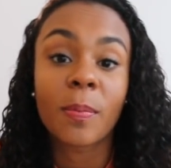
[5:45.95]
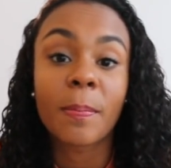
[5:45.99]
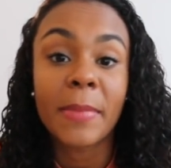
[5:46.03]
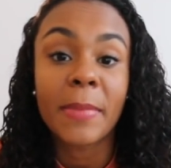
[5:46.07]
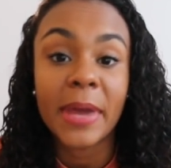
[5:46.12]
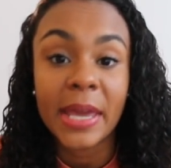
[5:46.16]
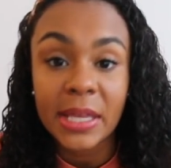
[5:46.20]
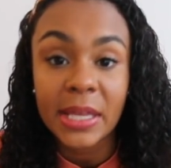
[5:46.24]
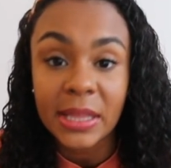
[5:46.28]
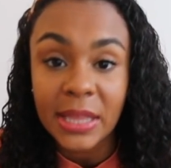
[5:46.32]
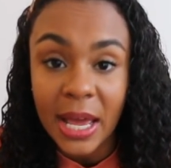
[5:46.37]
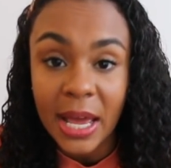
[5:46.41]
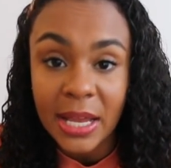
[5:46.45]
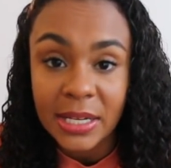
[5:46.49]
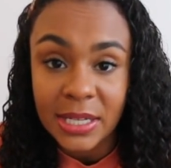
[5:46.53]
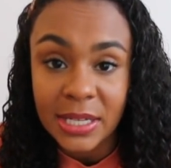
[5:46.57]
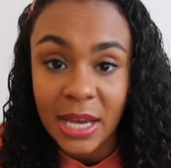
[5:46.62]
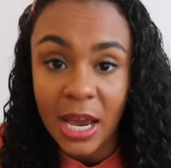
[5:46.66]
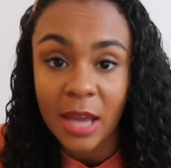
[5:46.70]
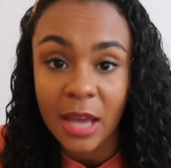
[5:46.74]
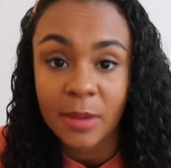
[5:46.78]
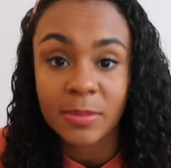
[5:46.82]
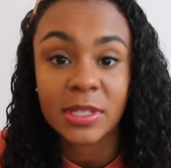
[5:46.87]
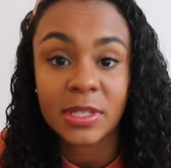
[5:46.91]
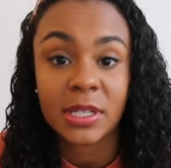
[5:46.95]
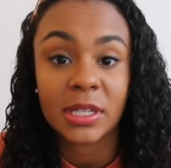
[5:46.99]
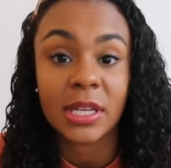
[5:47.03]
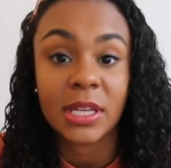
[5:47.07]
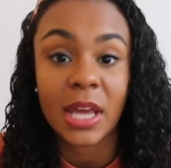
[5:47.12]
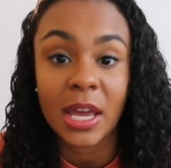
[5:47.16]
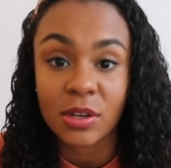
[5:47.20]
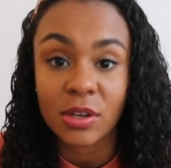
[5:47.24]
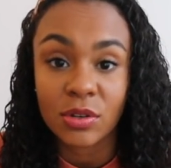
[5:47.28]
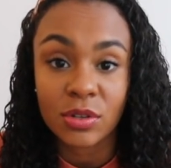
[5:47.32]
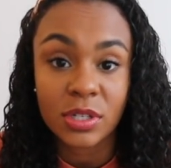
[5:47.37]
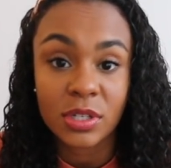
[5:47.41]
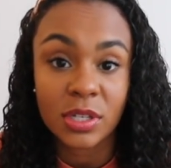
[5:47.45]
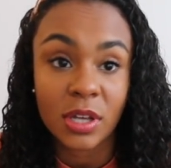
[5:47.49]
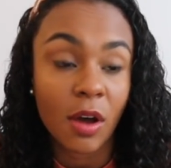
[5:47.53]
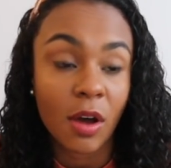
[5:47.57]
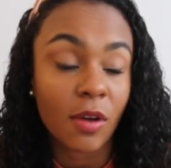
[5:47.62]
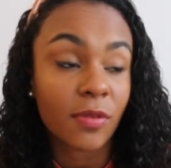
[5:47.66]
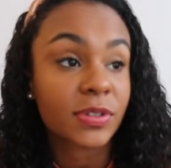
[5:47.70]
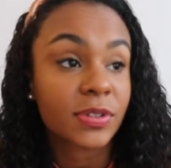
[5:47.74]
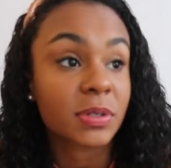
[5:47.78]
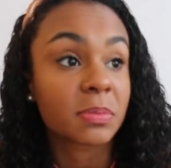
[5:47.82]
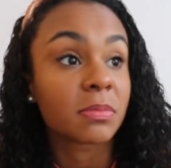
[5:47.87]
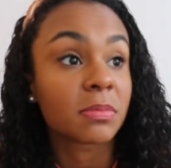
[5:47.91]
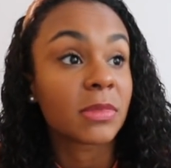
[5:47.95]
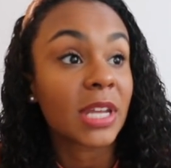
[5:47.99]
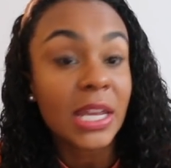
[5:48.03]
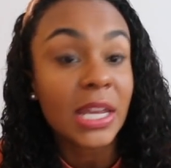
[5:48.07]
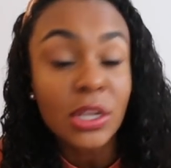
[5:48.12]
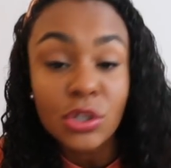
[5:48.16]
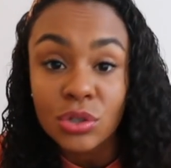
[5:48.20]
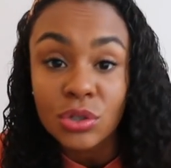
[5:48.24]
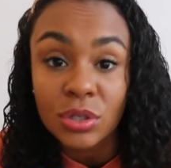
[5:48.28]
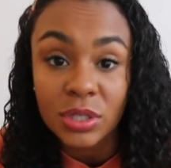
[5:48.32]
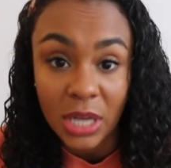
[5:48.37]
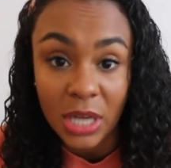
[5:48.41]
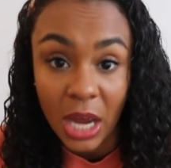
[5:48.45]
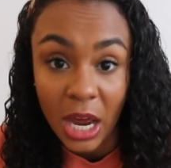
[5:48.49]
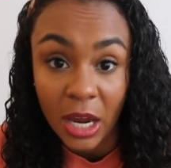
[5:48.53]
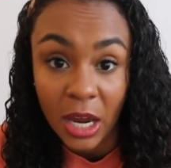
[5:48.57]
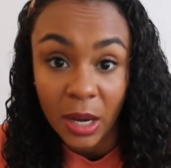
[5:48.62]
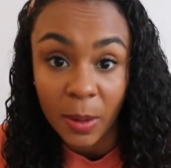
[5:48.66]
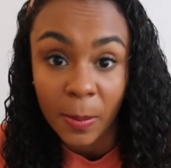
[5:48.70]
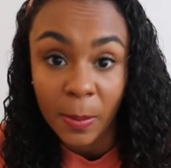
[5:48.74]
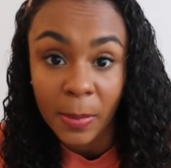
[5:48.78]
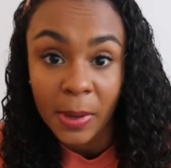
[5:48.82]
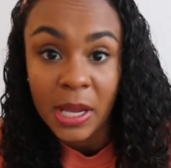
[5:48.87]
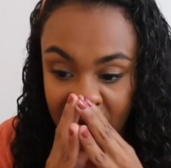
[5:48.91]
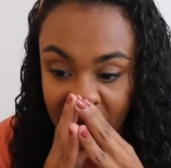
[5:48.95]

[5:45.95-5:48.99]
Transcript: make that time to get yourself some nature time.